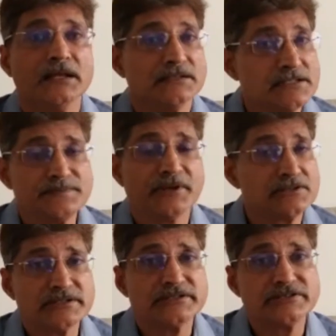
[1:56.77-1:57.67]
Just
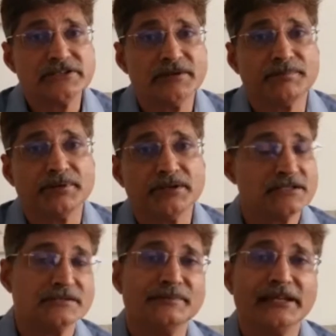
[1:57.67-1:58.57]
because it's cheap
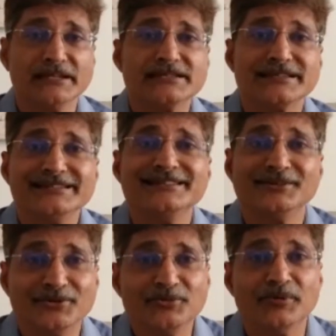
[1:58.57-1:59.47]
doesn't mean it's easy
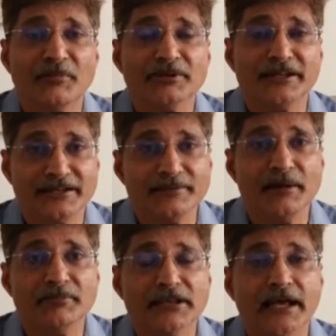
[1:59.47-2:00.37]
to do properly.
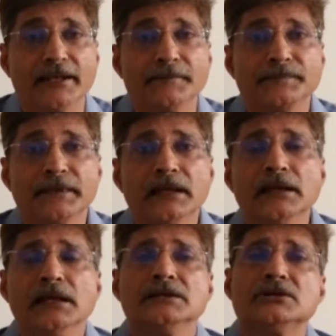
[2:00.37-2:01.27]
Remember that.
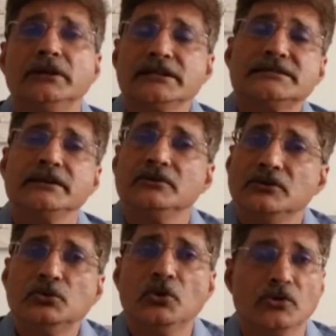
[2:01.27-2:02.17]
So let's say you
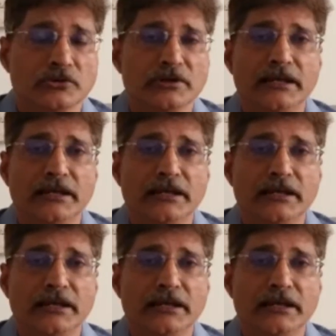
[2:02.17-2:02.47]
do go to a